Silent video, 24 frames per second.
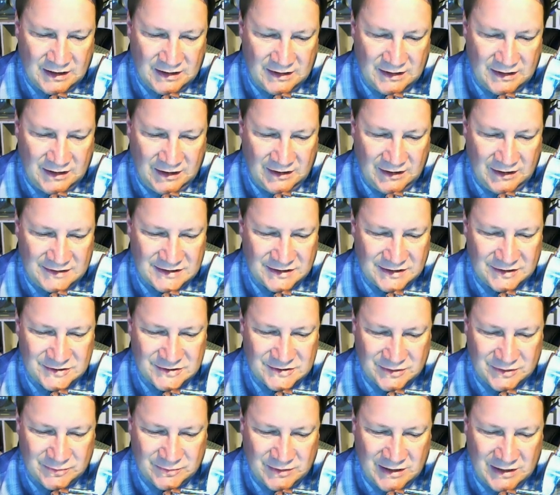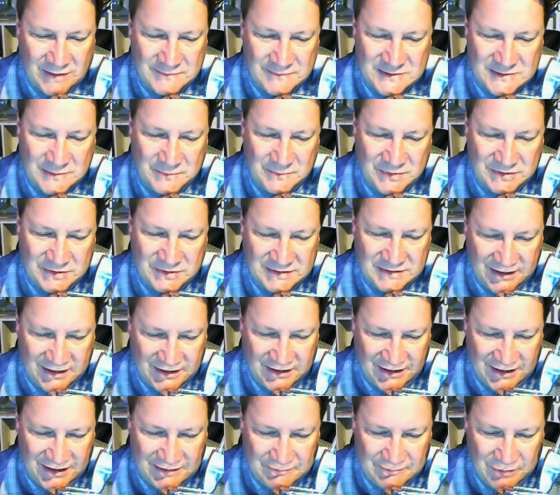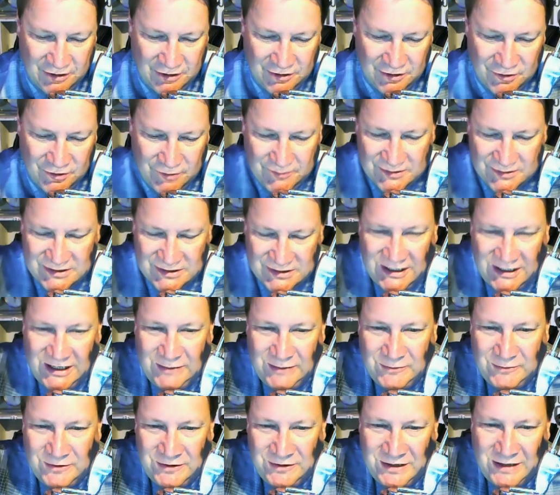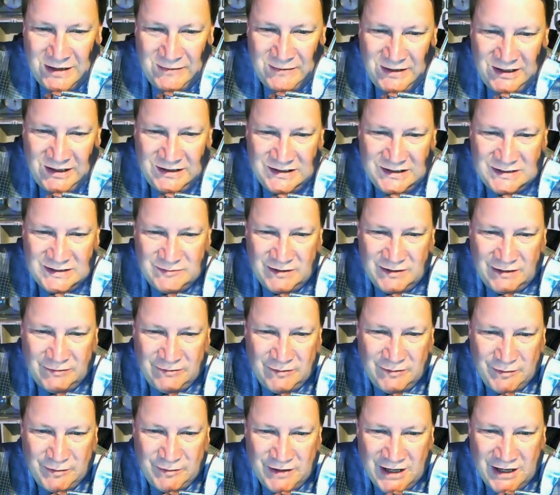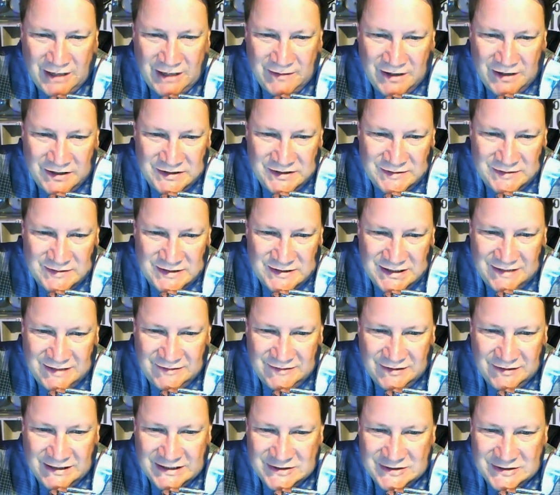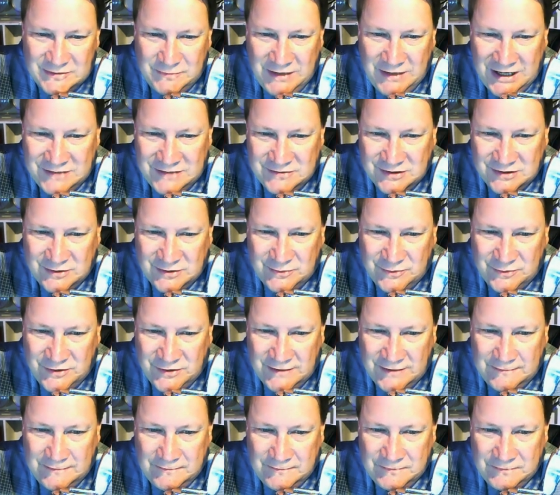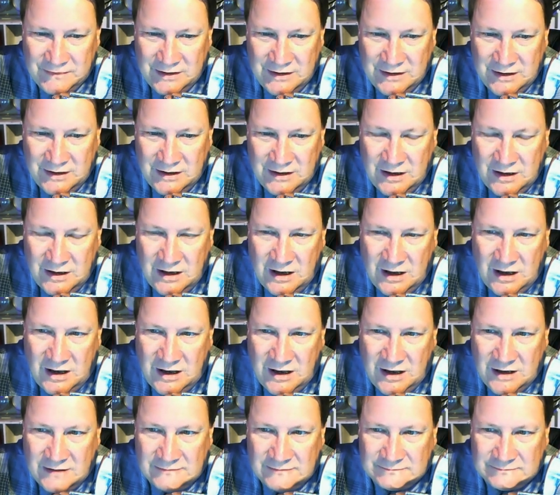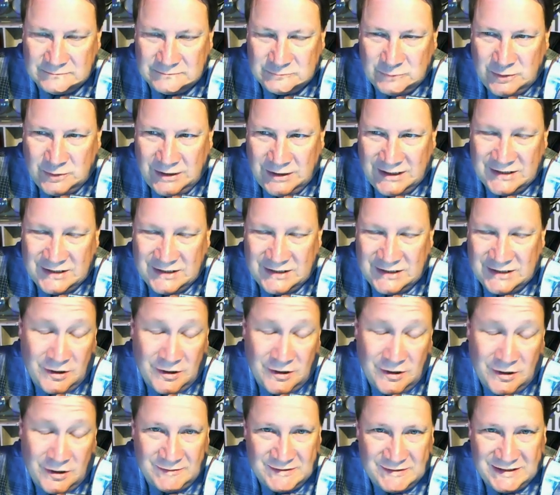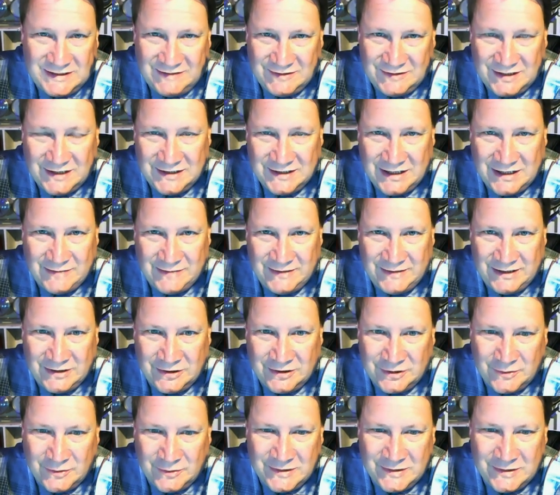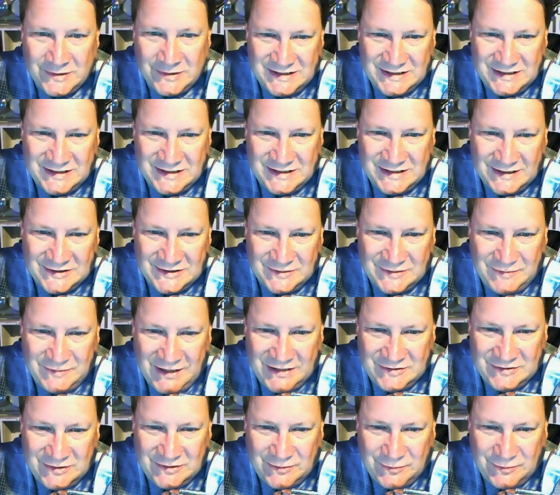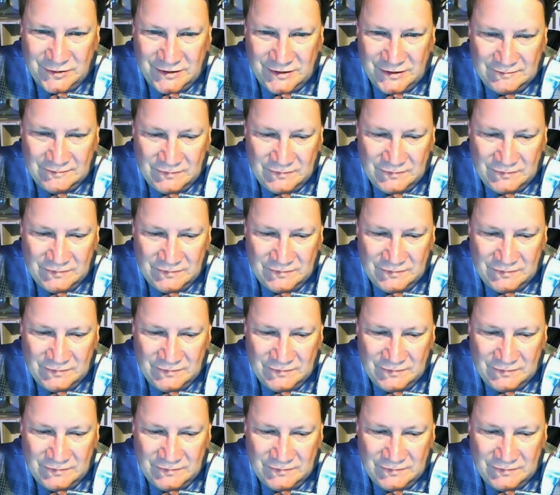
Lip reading: Here's a good one. So Bill Daly and Paul Holmgren today were nominated. This is what I wrote my blog about, to receive the Lester Patrick Award. Or I guess are going to receive it, not nominated, are going to receive the Lester Patrick Award,